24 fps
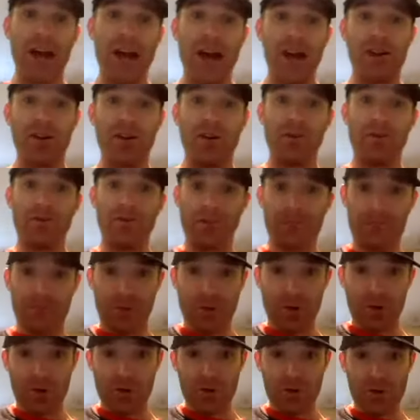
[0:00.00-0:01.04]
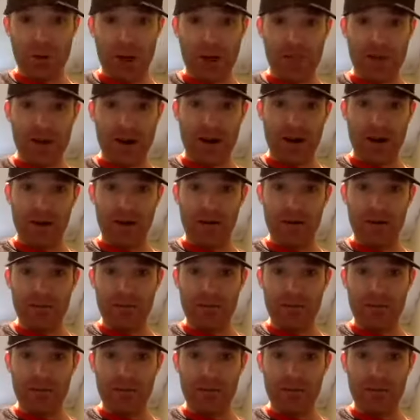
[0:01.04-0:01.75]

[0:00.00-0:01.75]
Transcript: And below the webinar